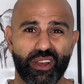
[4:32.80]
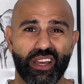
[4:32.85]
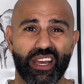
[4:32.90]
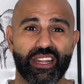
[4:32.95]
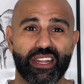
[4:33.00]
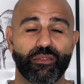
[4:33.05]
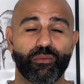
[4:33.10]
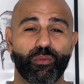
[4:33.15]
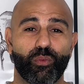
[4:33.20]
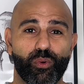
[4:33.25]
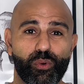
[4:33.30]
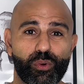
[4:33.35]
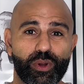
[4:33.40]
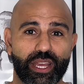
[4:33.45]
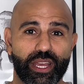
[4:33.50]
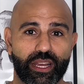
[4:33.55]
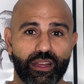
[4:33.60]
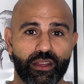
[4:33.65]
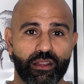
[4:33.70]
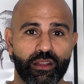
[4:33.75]
it and
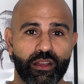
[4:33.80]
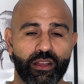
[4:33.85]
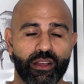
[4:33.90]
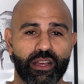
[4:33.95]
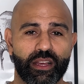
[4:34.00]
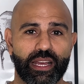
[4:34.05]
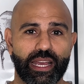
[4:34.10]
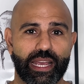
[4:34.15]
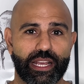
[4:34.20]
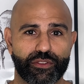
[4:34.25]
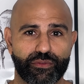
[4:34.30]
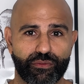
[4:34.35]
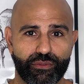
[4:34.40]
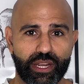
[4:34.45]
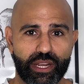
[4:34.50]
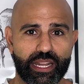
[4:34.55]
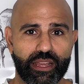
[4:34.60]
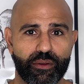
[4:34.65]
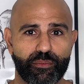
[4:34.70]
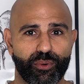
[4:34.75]
walking. It's
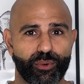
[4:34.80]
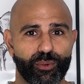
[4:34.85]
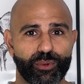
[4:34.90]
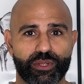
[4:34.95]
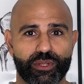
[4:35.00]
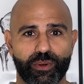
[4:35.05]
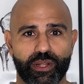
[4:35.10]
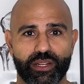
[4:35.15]
really important to